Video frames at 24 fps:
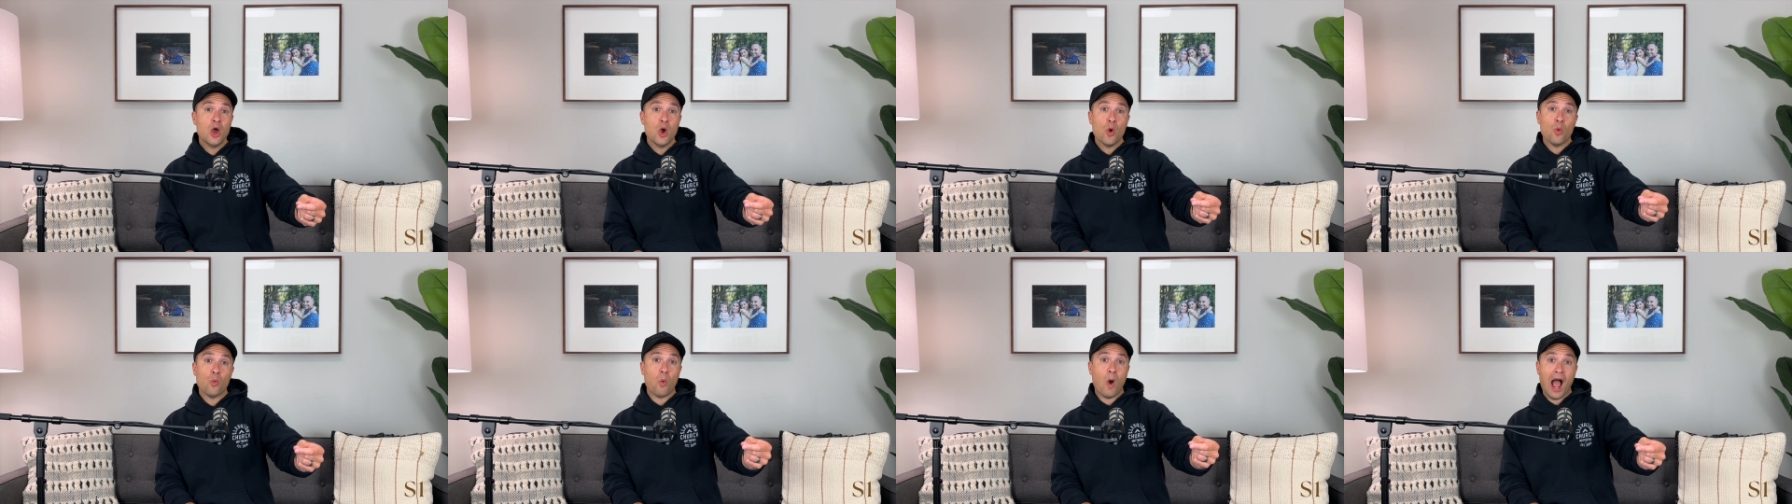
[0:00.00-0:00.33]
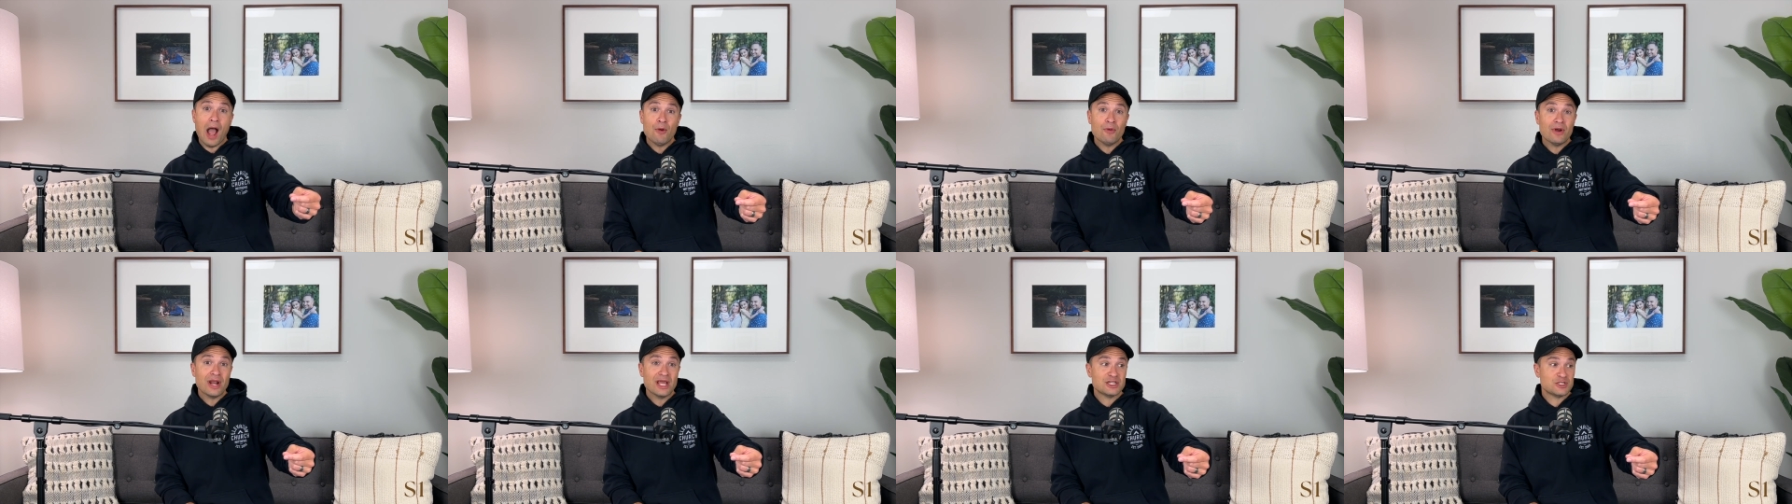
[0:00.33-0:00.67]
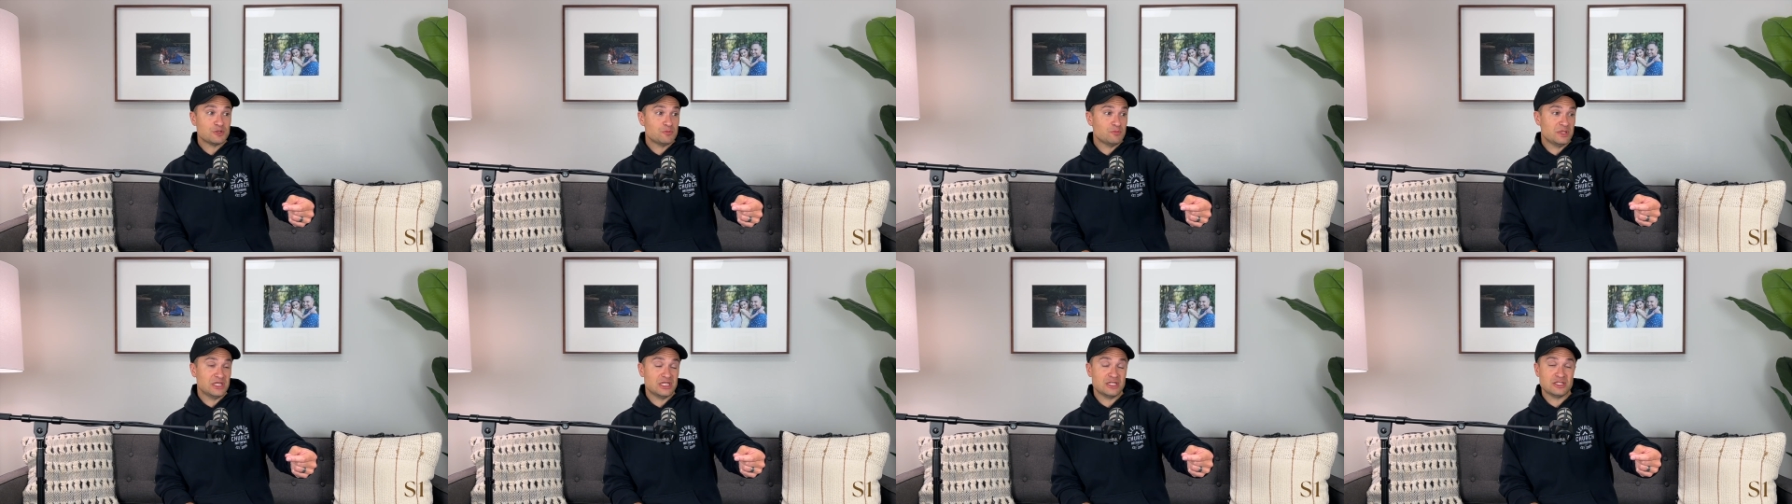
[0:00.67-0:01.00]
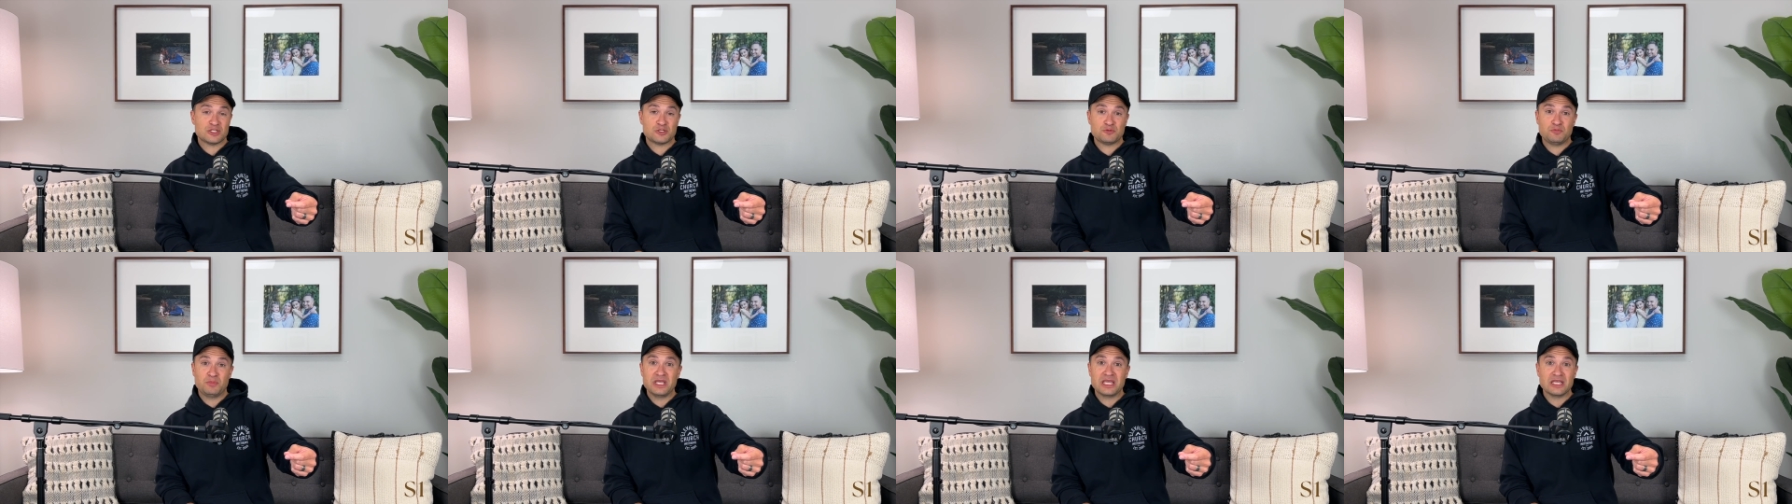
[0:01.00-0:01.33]
why would I be
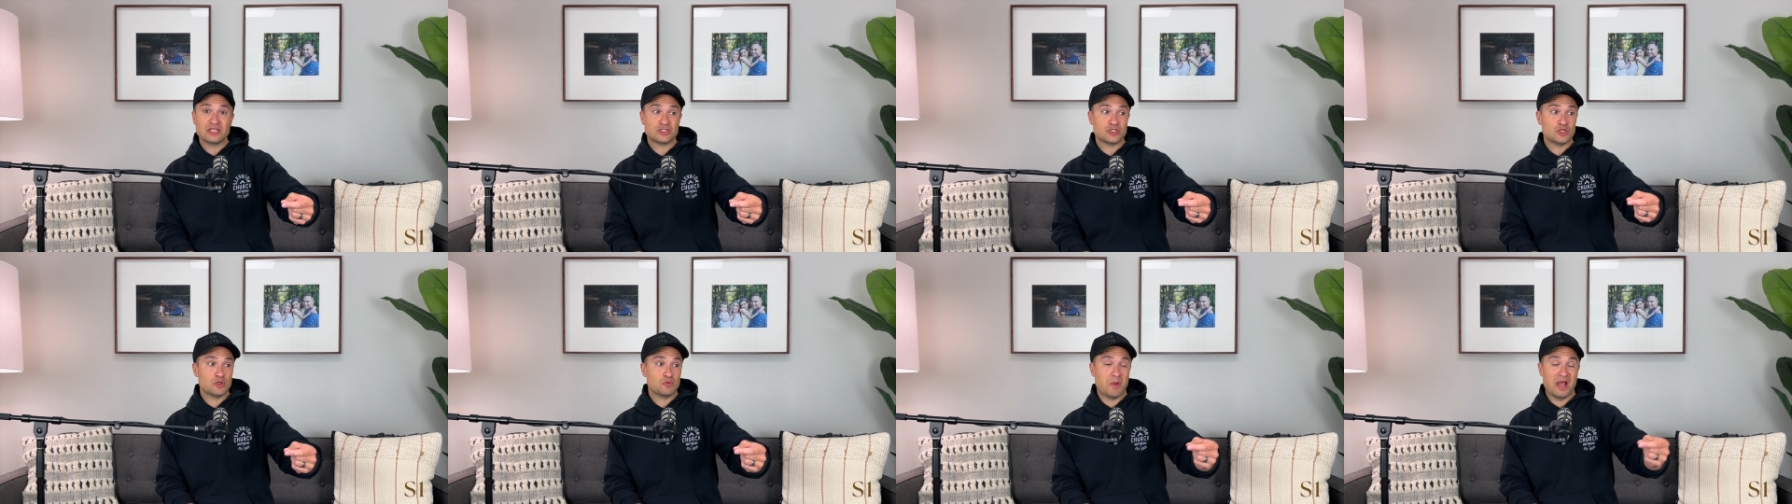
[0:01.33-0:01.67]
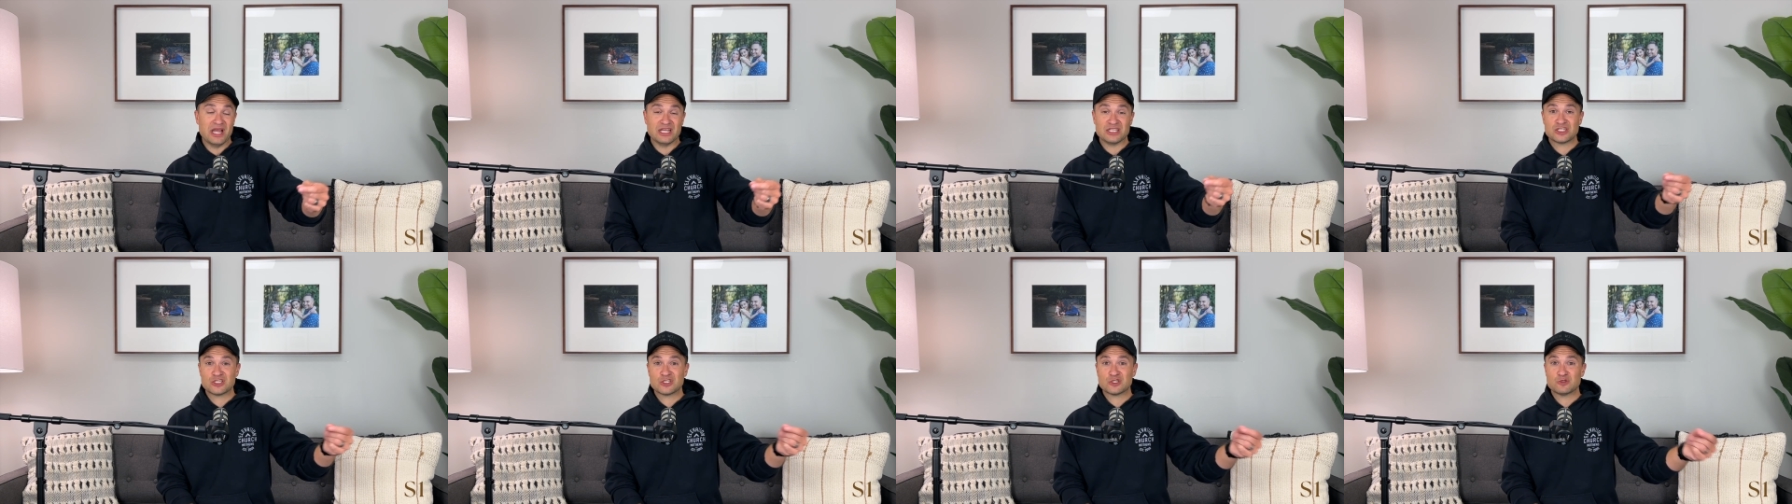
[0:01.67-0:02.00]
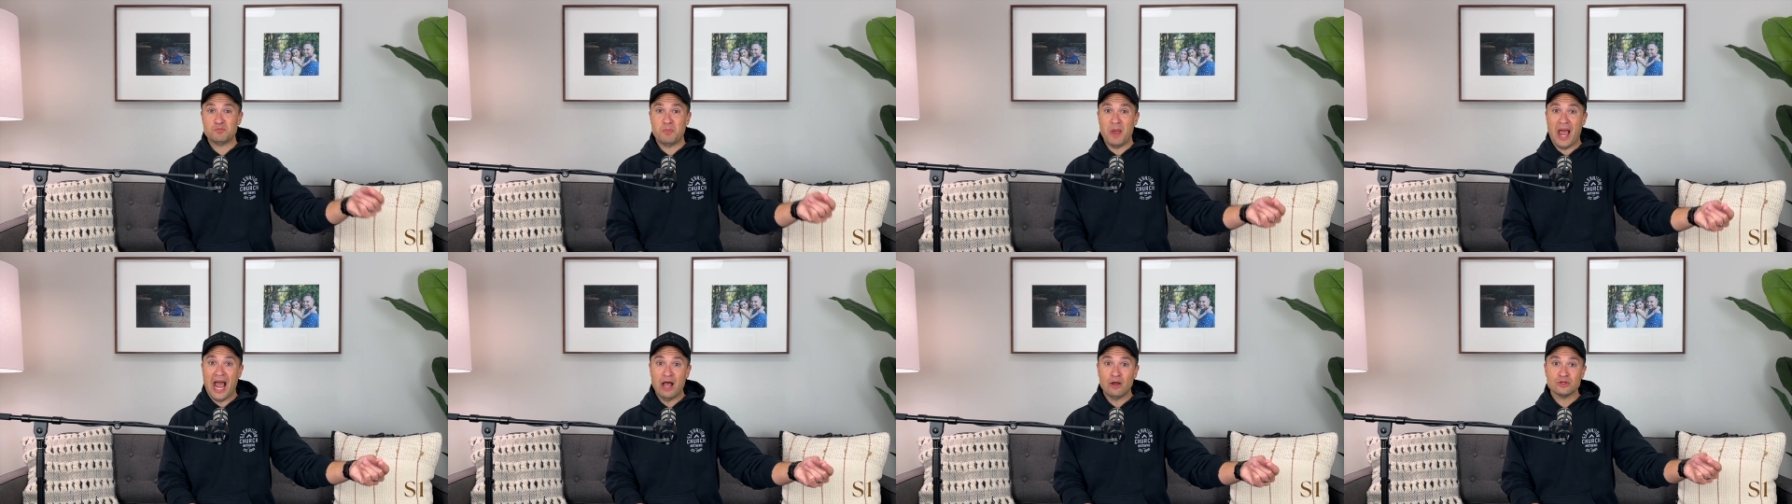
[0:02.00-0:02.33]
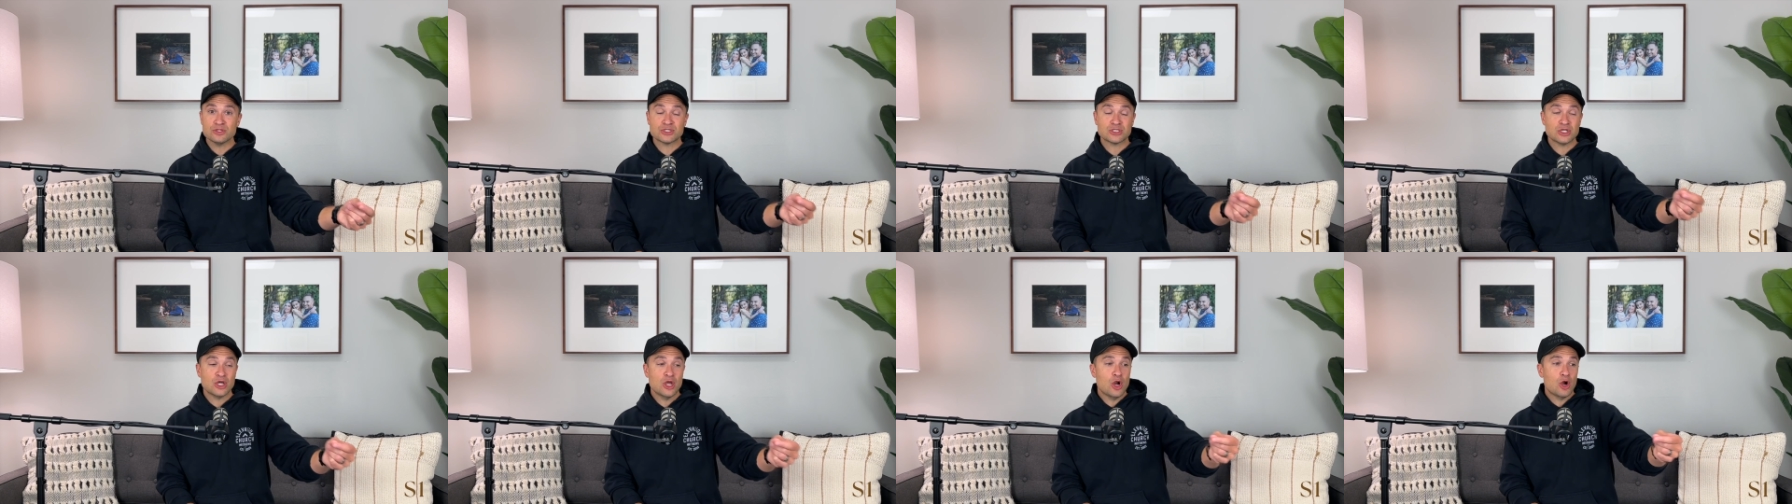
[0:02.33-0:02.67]
speaking to my
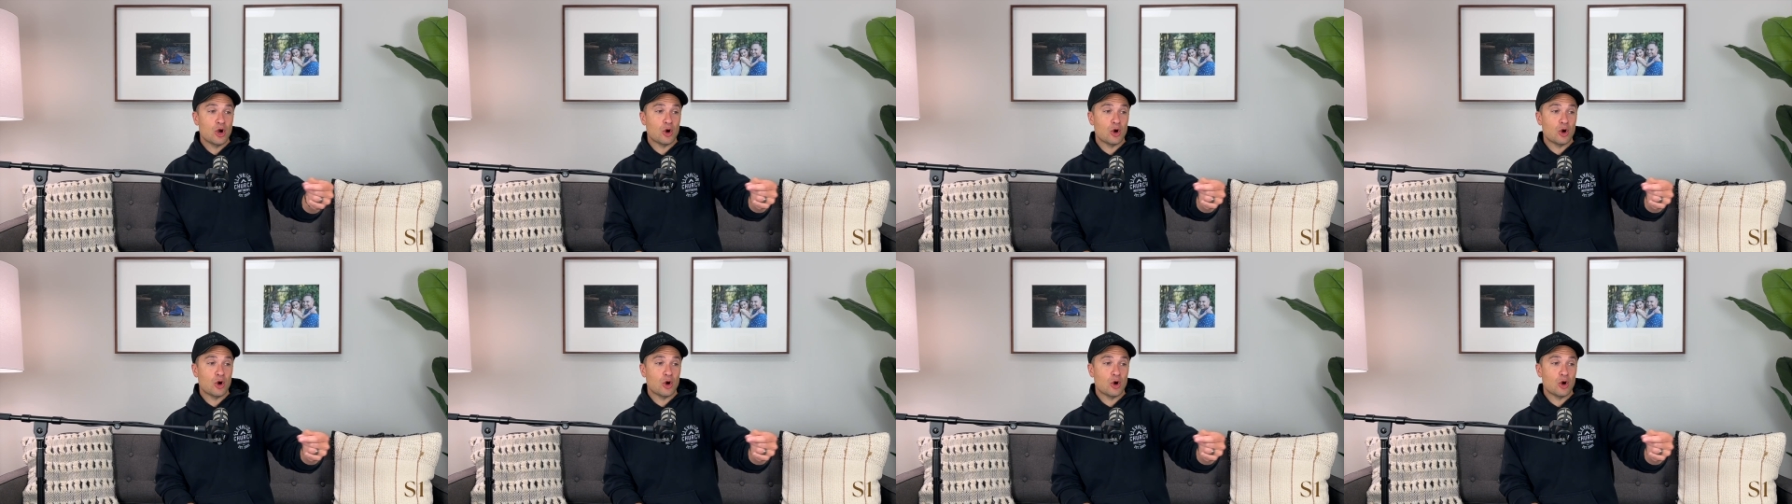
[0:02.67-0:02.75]
spouse,